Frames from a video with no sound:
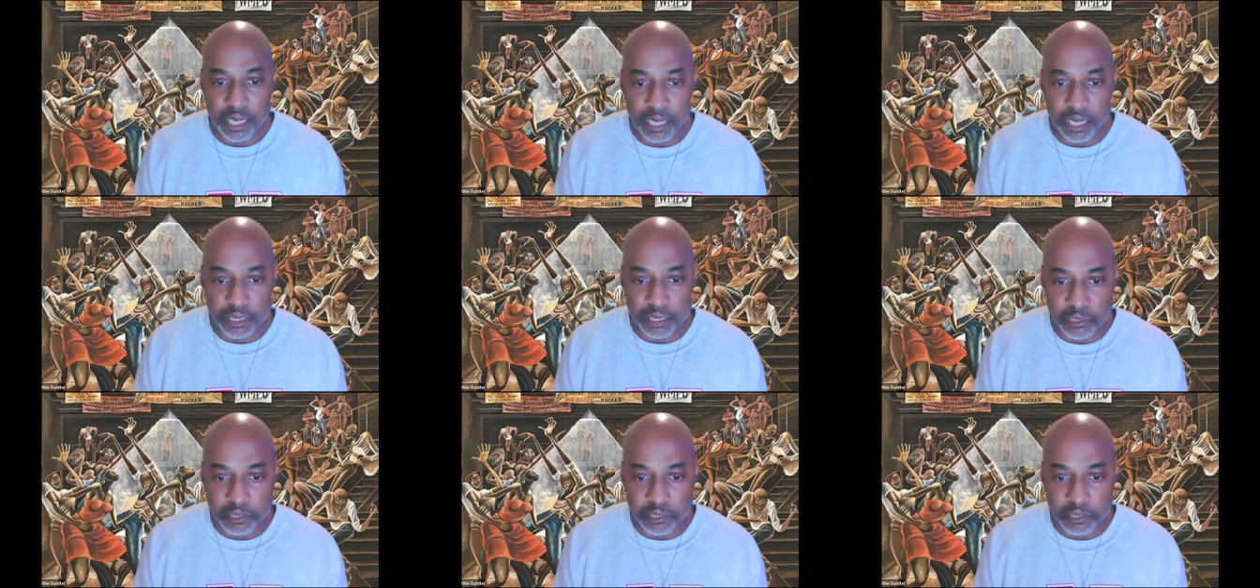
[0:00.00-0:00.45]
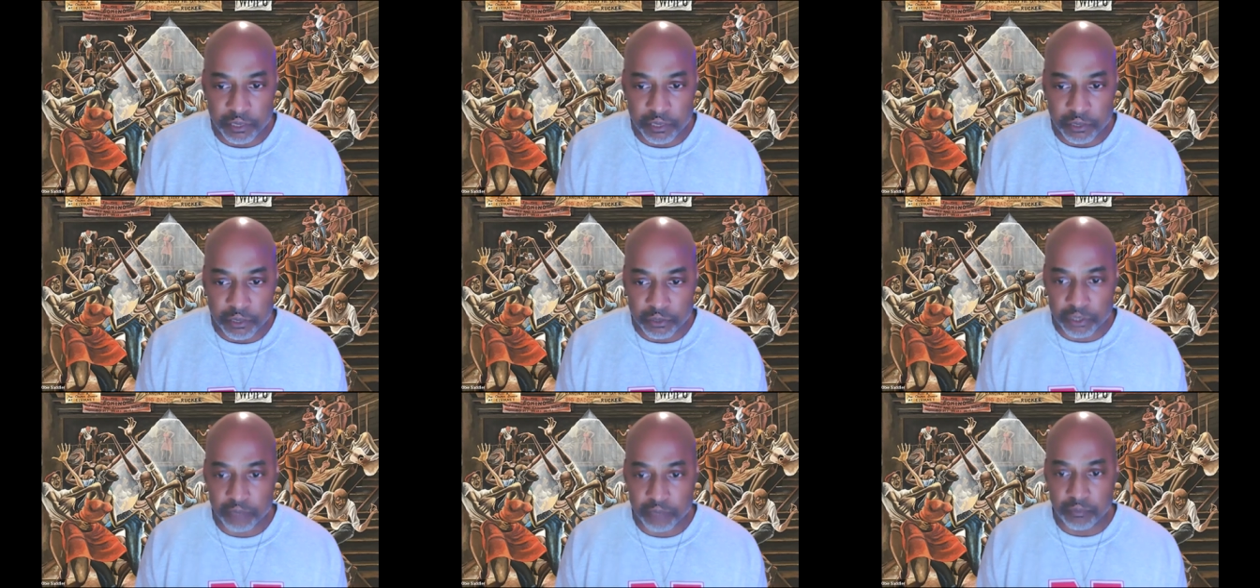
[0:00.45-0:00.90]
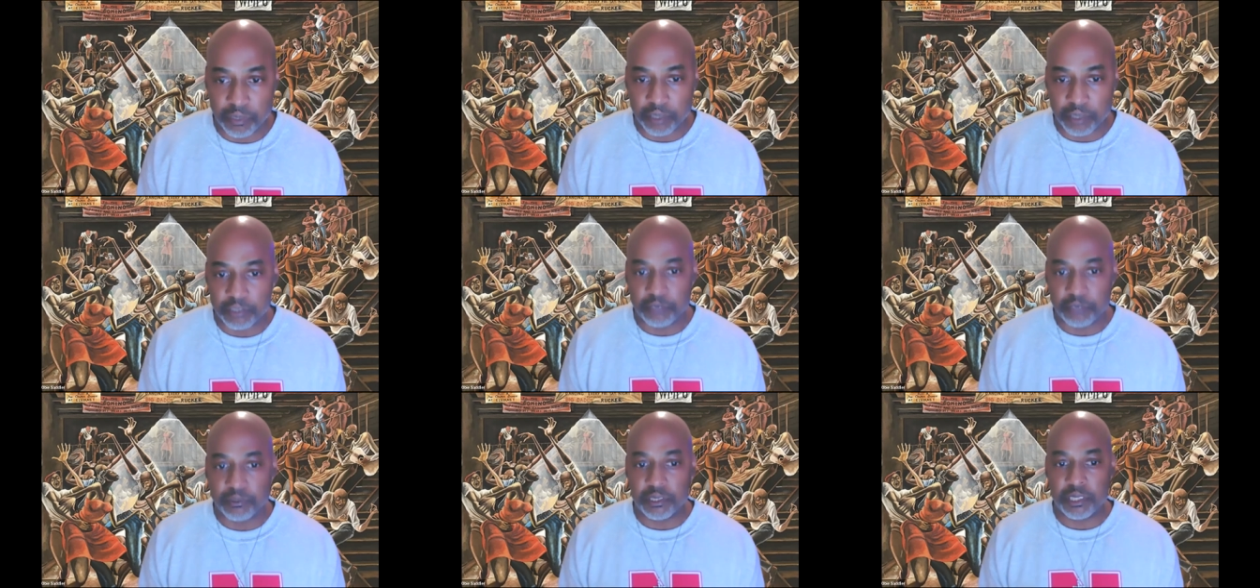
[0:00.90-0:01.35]
during those
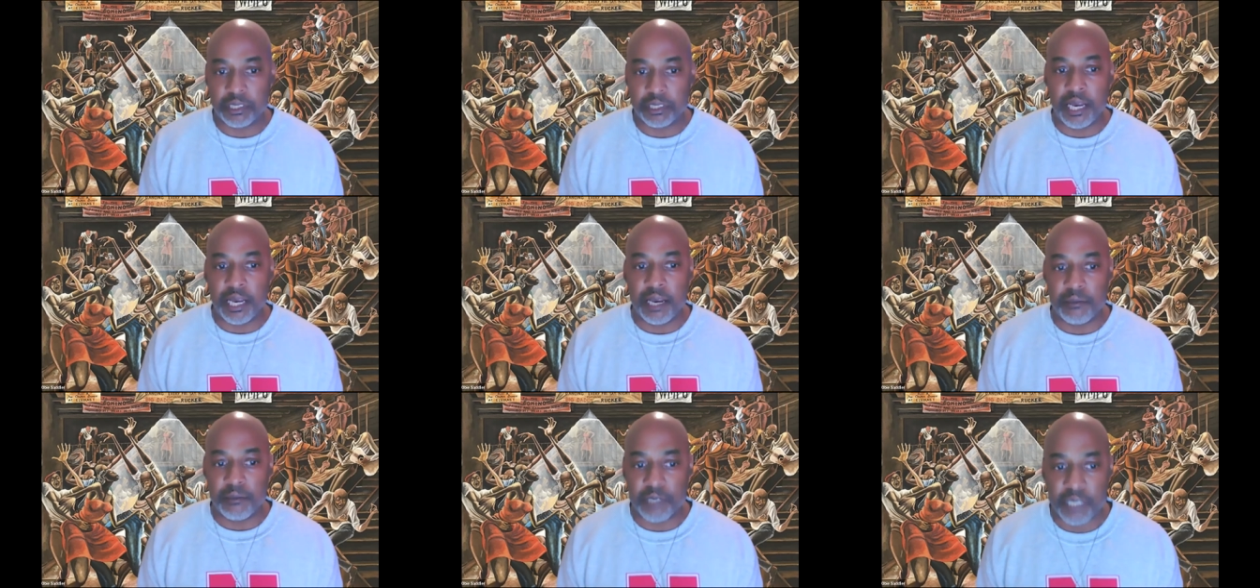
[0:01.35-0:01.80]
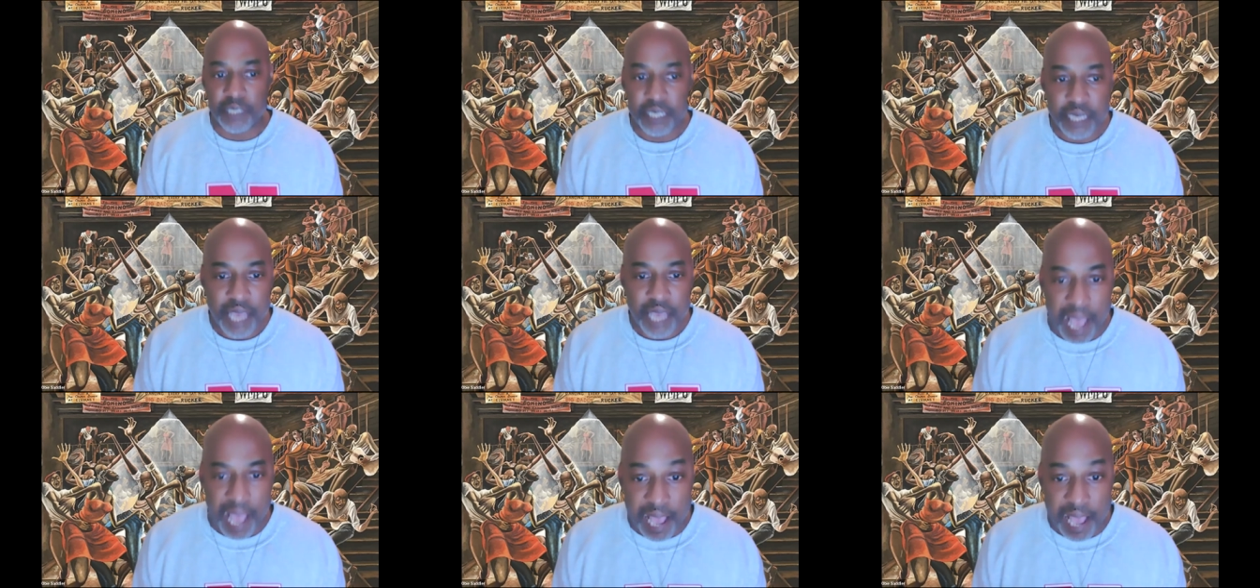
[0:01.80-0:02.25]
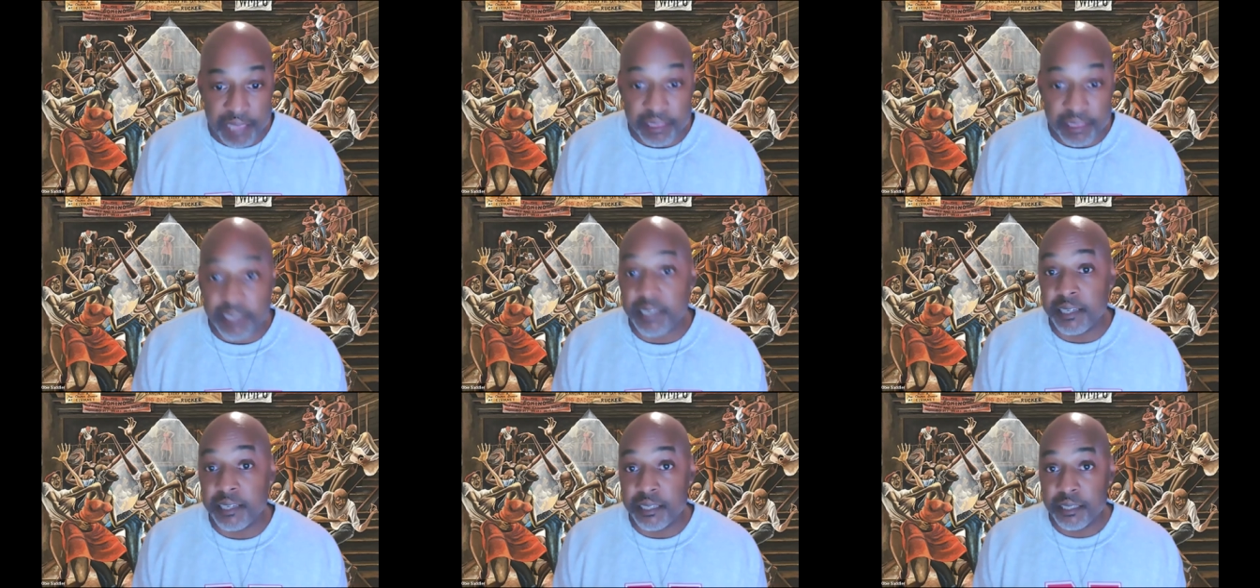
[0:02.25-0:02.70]
tumultuous times. I
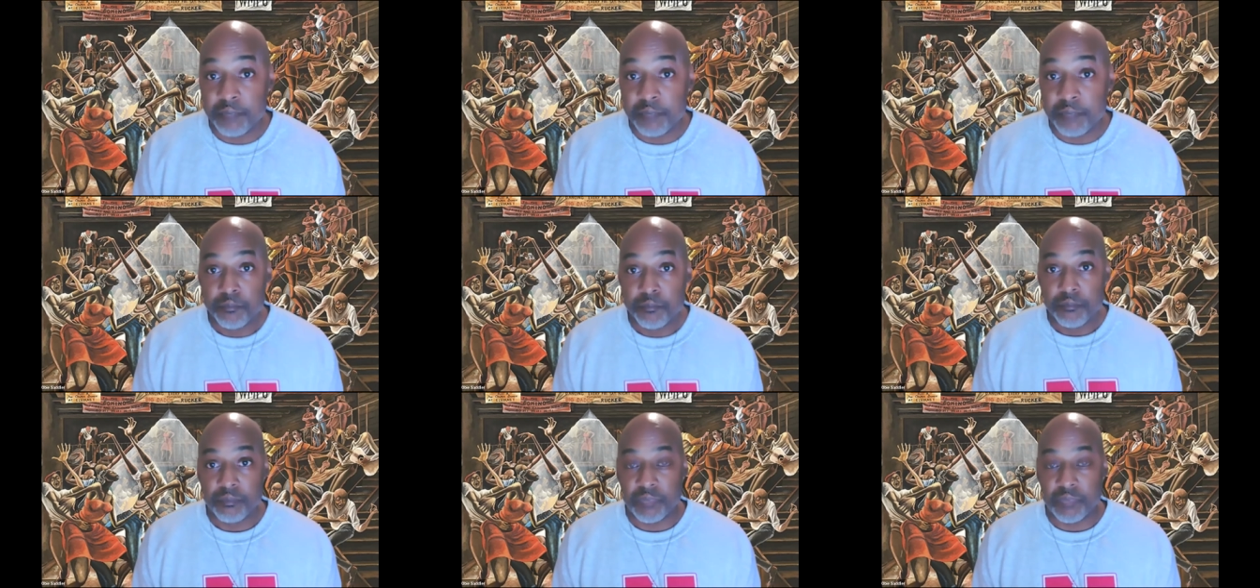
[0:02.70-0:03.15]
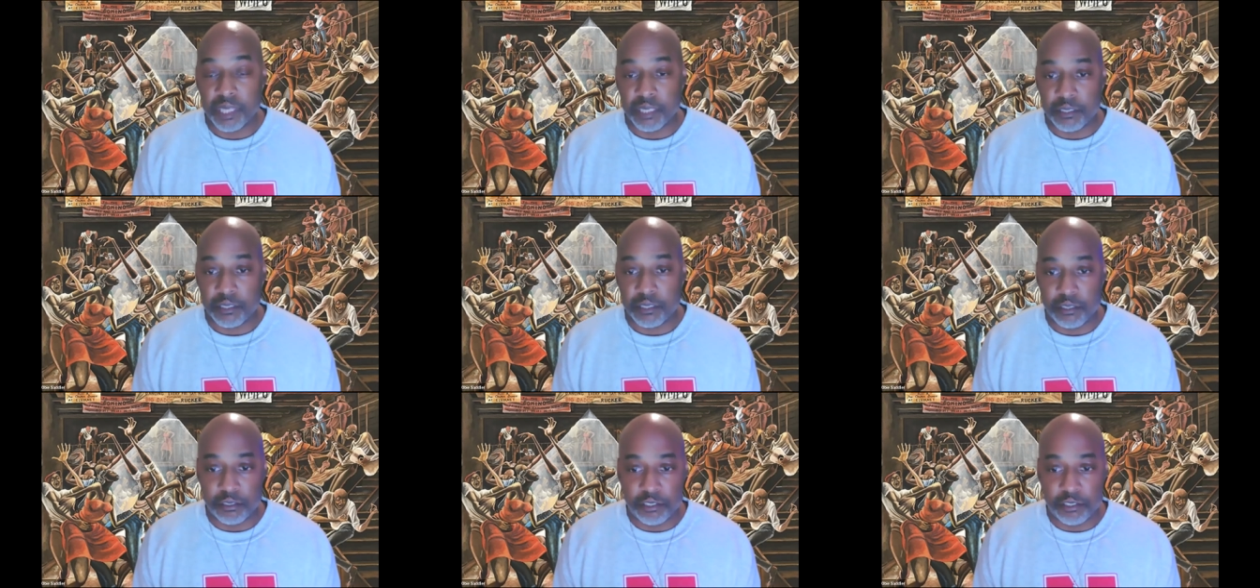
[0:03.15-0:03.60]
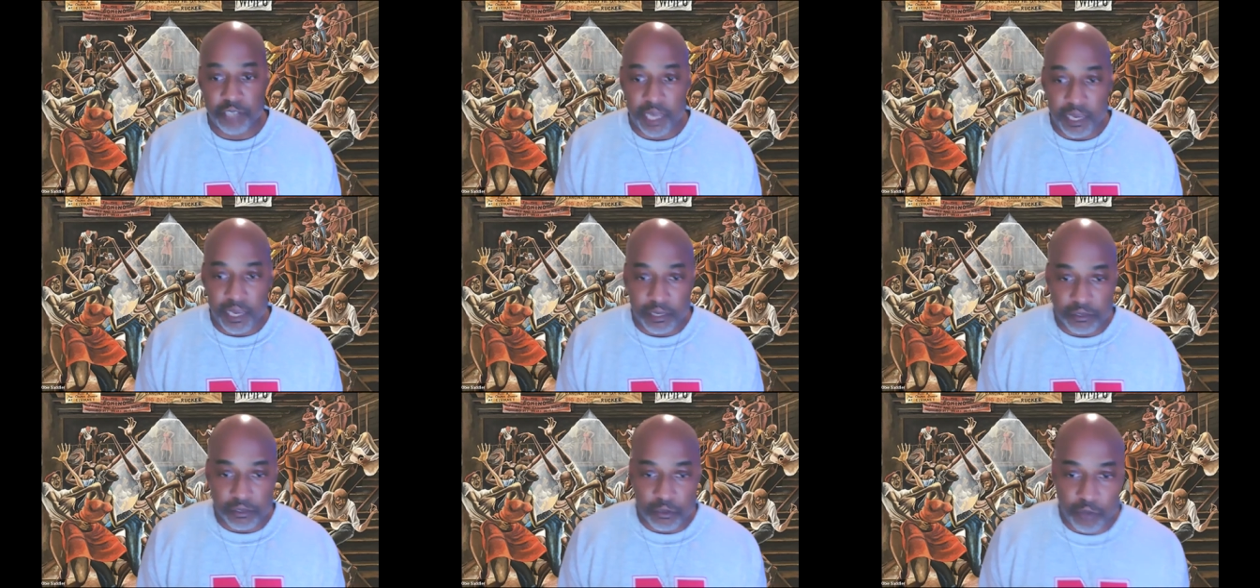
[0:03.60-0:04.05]
think, to
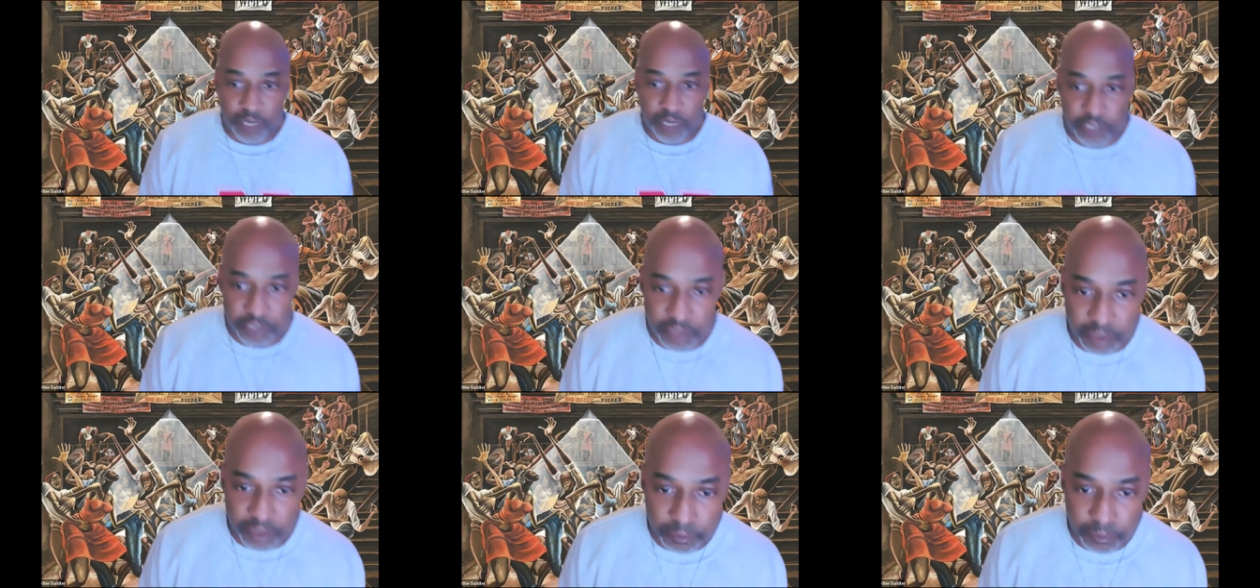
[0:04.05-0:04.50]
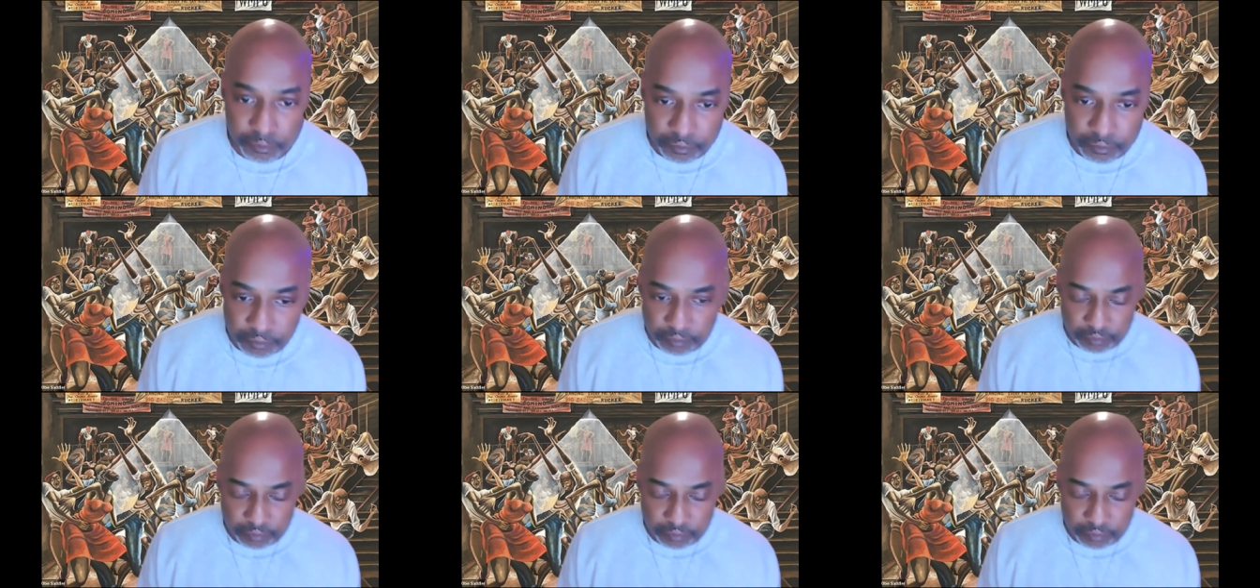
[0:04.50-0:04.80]
Shane's question,